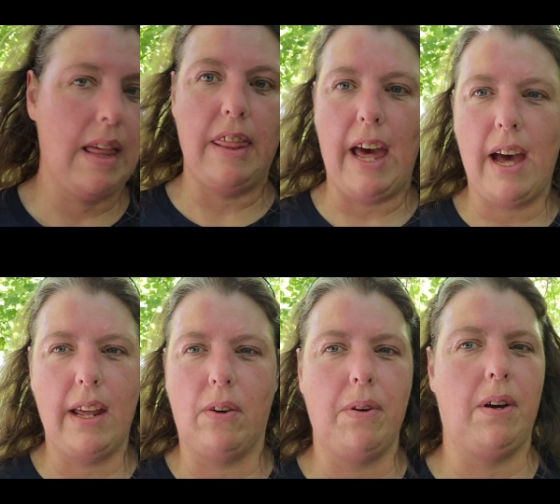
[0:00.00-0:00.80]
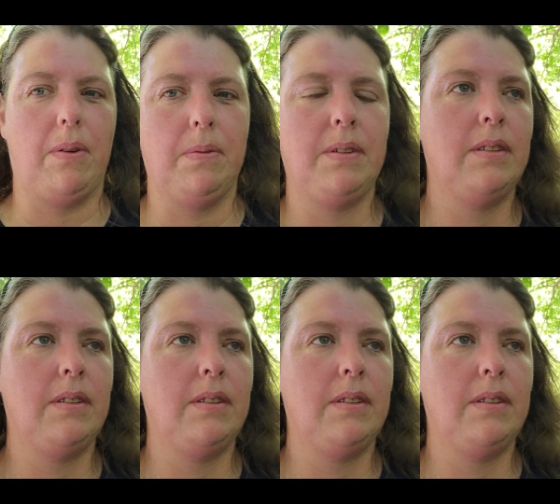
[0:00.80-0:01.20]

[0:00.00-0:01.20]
That I don't know.